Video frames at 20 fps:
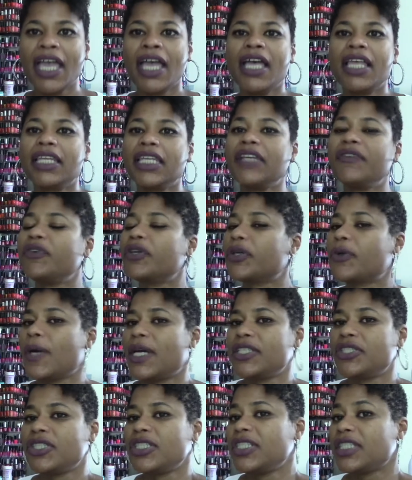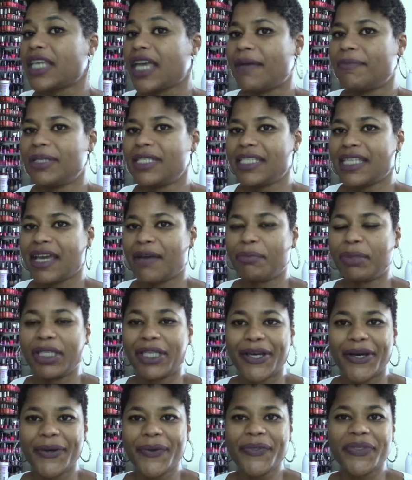Leave your questions, comments down
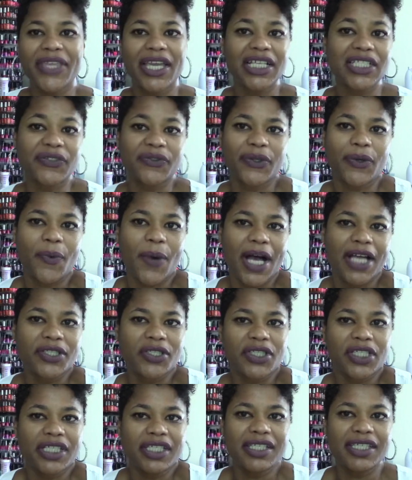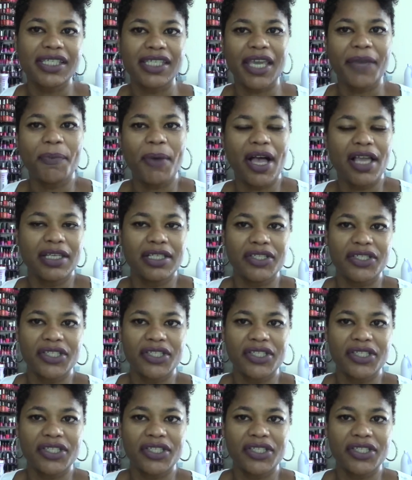below. Thanks for watching. Stay polished